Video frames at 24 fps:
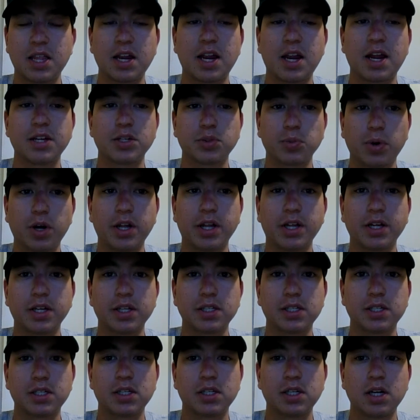as well
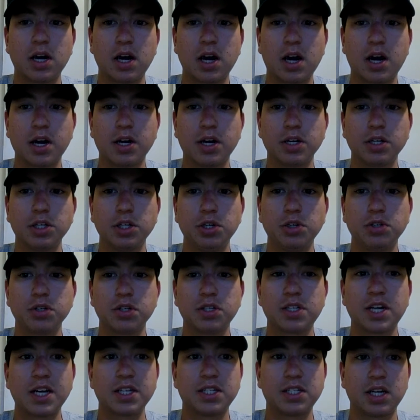as user
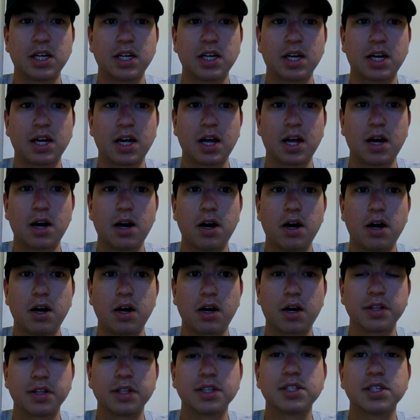testing
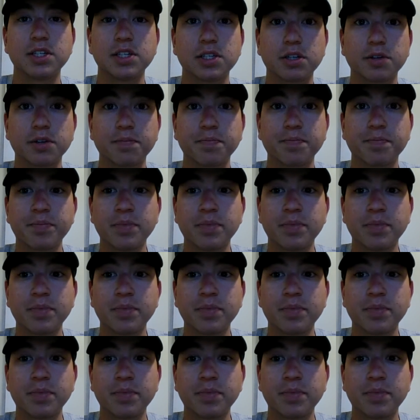on the system.